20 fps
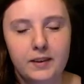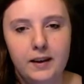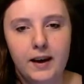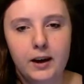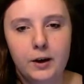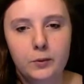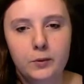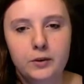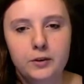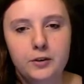
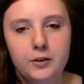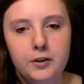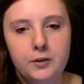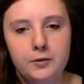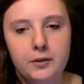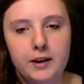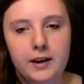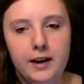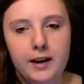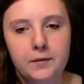I wonder if
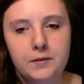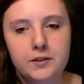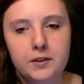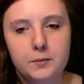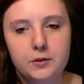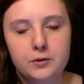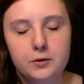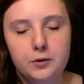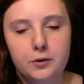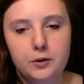I have some
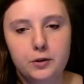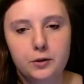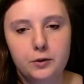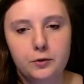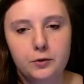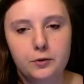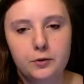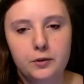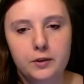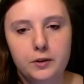sort of
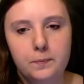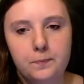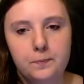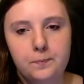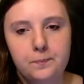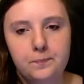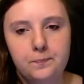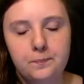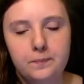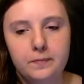
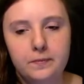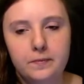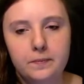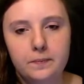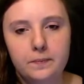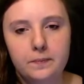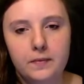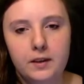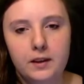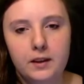
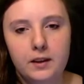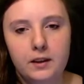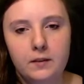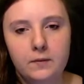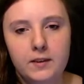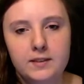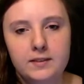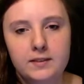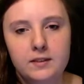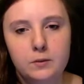
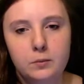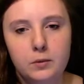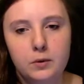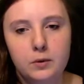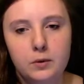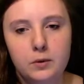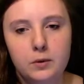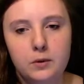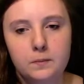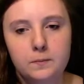
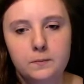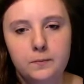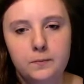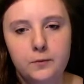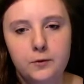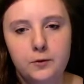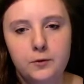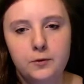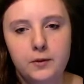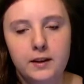invisible
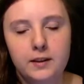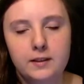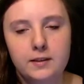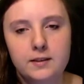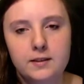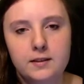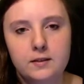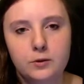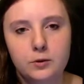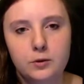
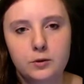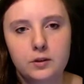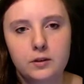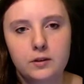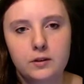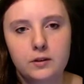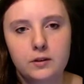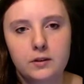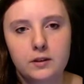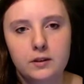fence or
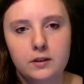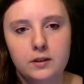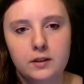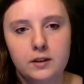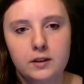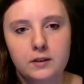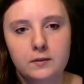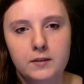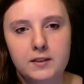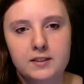an
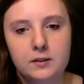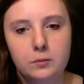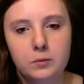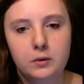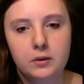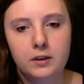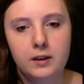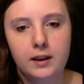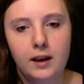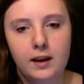invisible
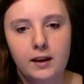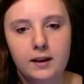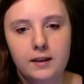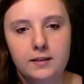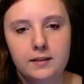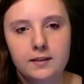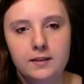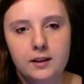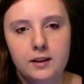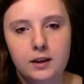
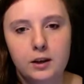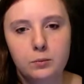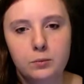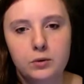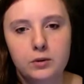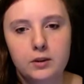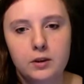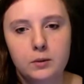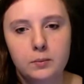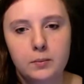gate that I can
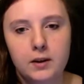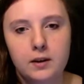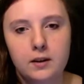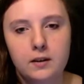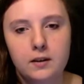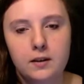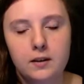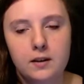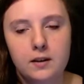put up here,